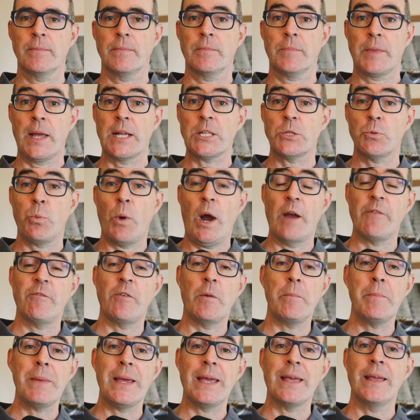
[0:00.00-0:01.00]
That's why for
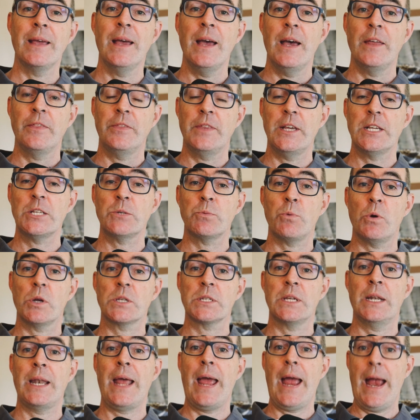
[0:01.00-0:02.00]
me, this was
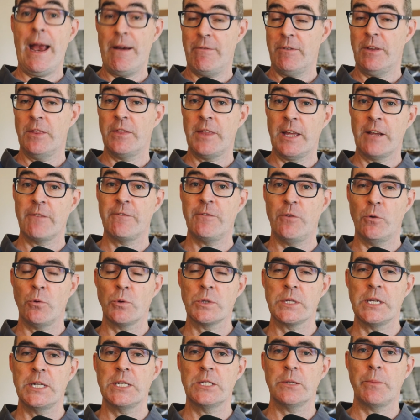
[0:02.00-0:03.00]
an everything
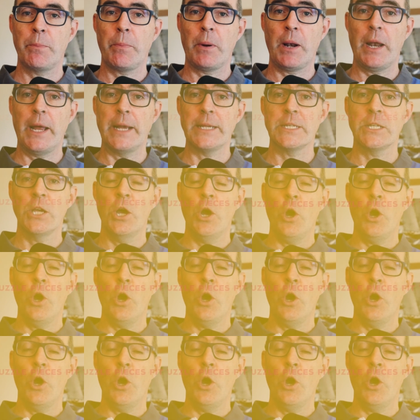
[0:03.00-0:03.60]
falls into place